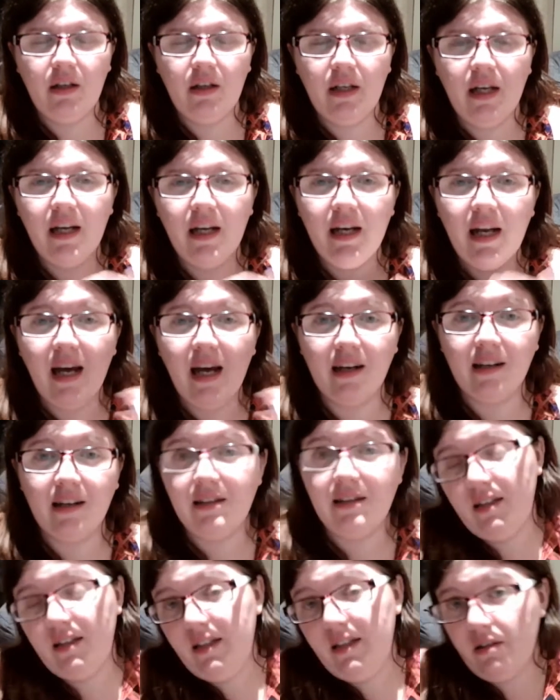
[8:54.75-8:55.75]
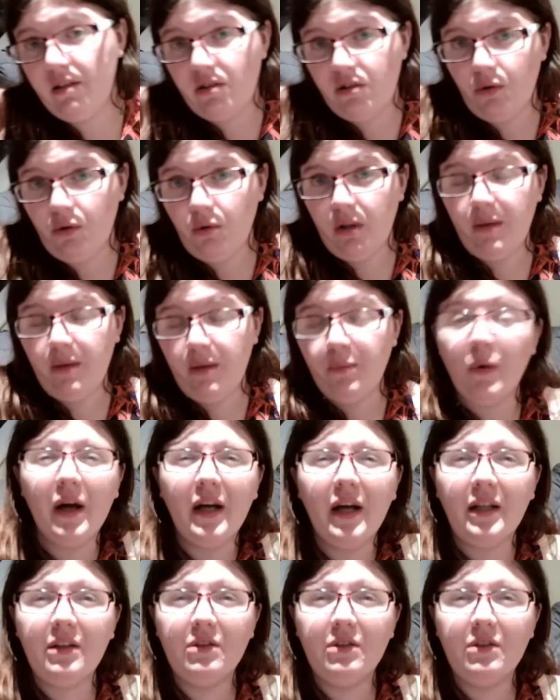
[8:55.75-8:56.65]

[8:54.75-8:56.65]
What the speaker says: connect. And he's totally right.